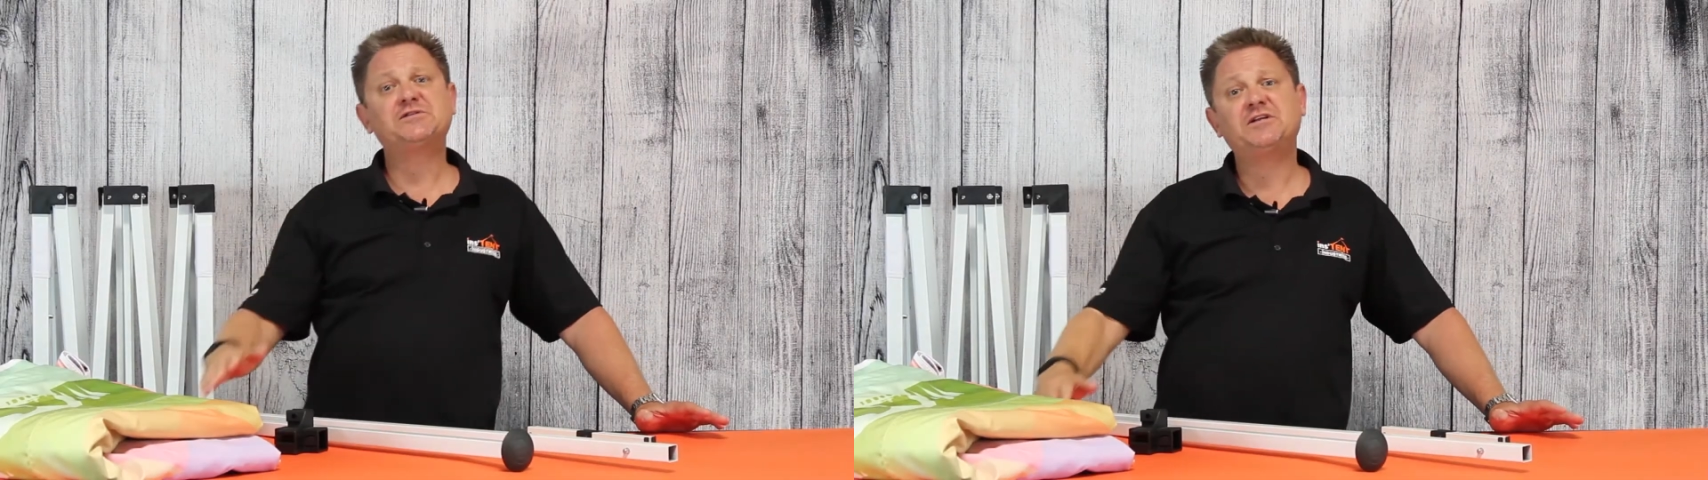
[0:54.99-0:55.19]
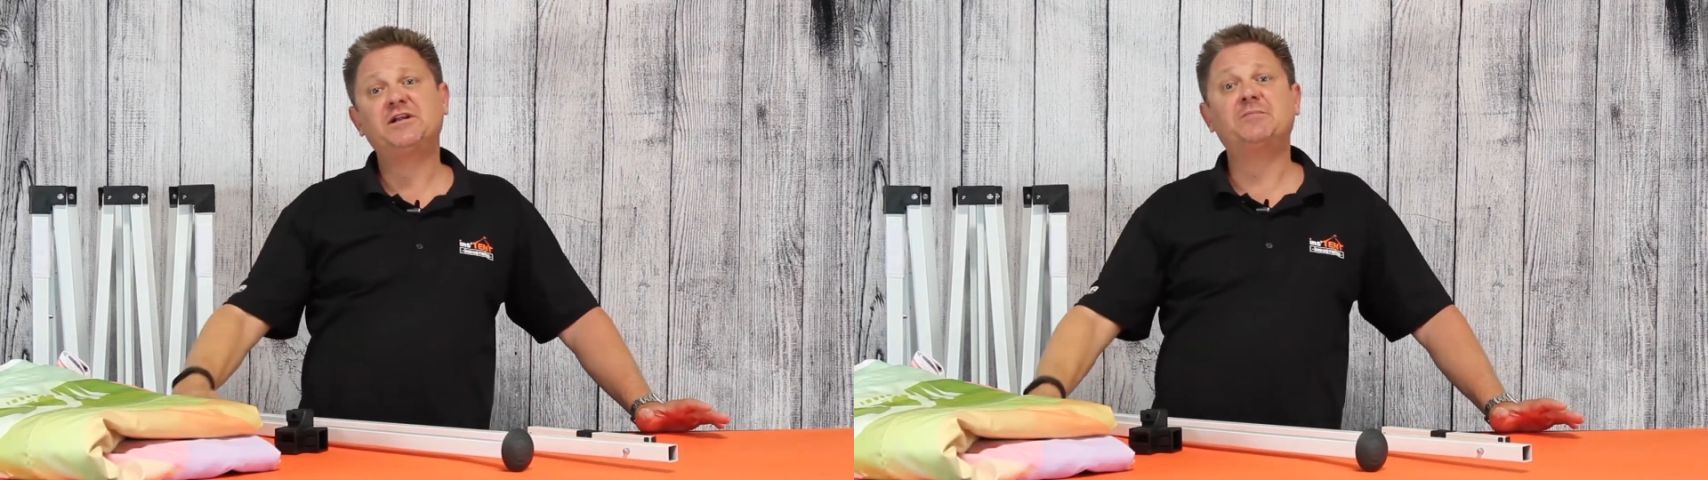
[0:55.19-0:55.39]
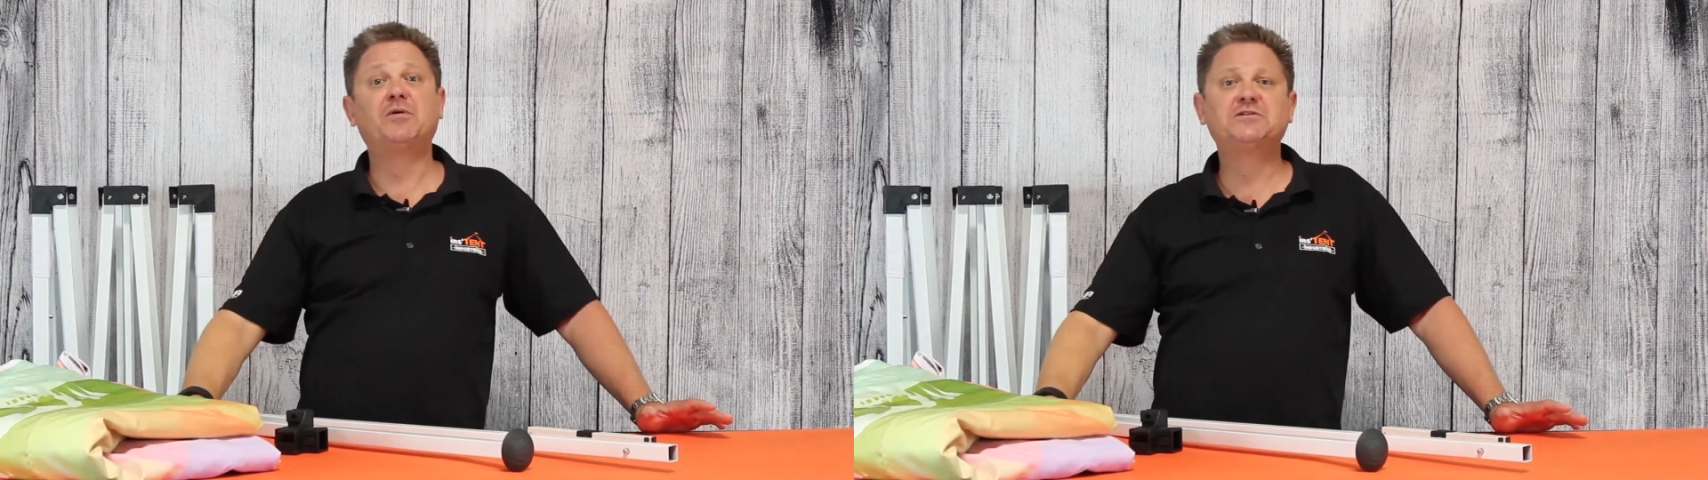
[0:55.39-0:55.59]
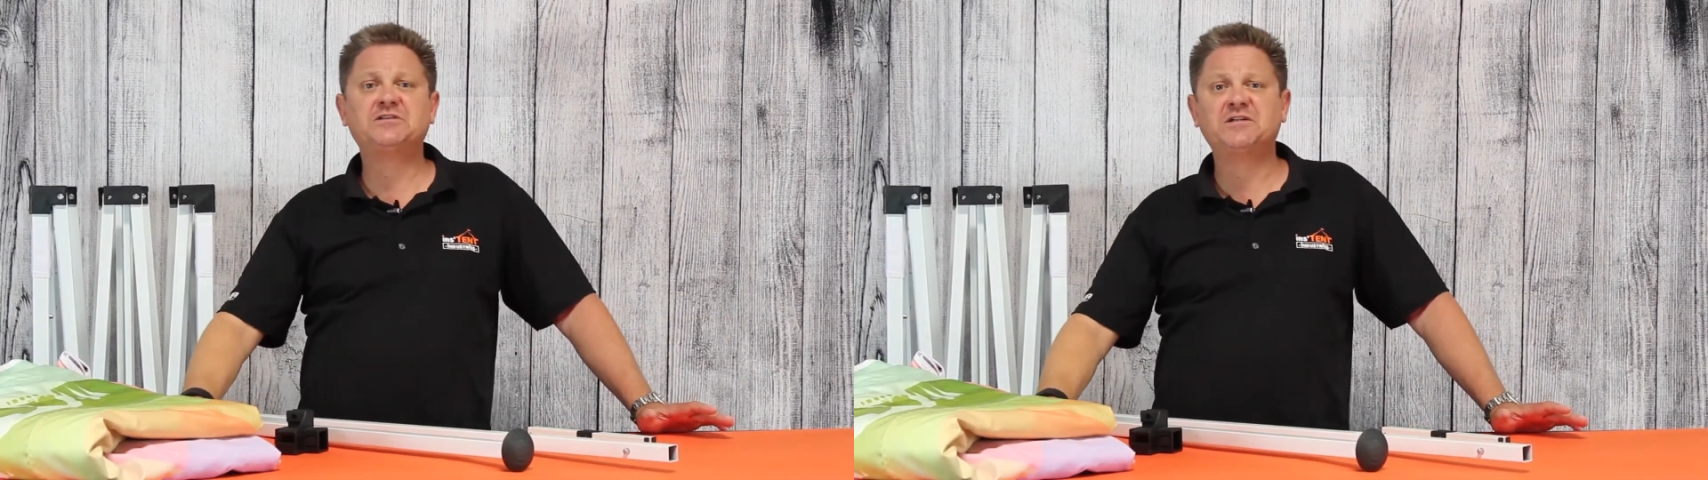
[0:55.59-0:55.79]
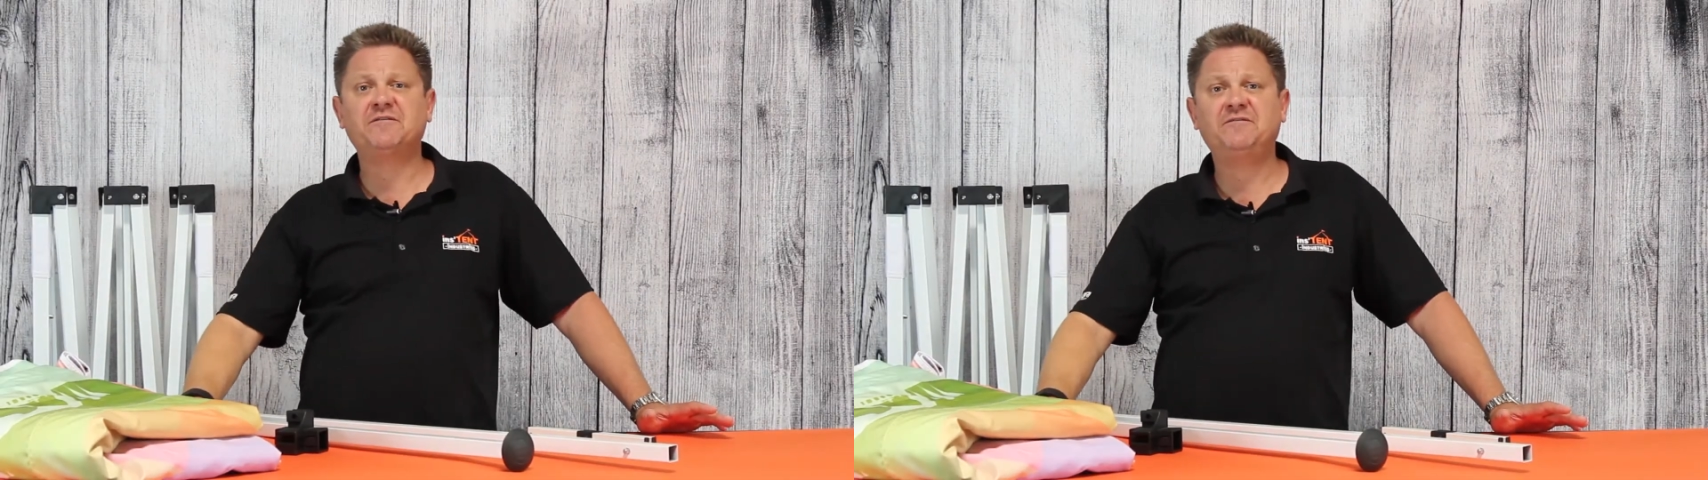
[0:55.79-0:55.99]
interested in
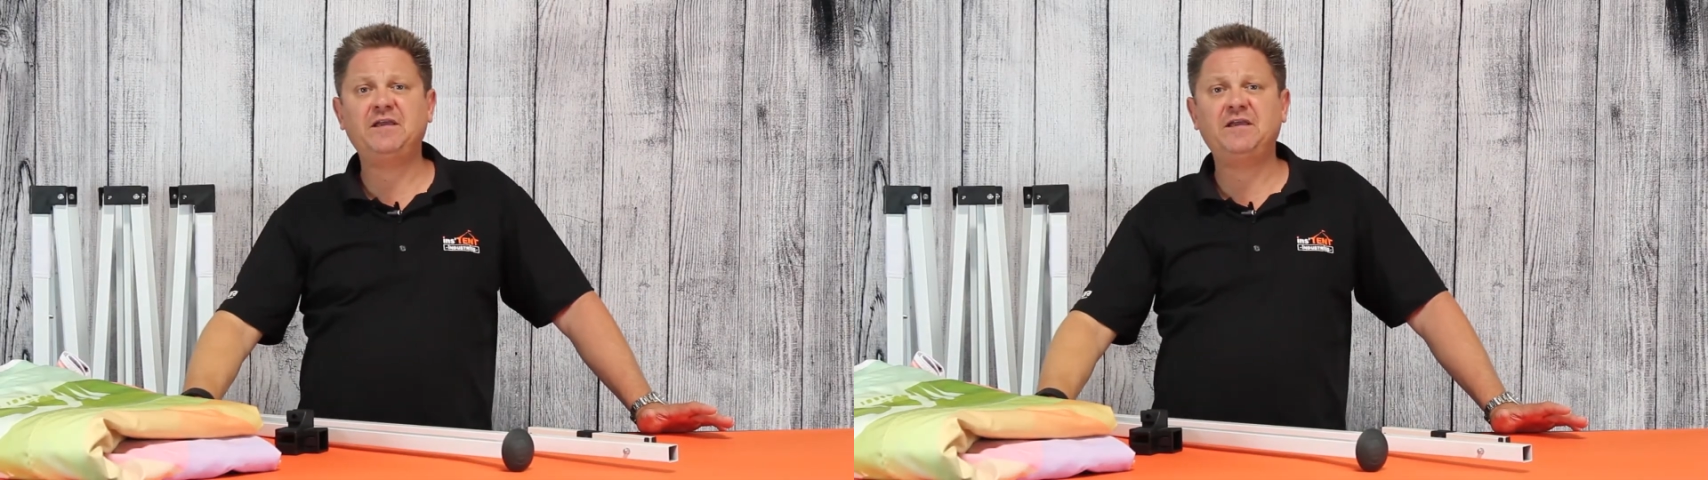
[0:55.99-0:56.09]
purchasing a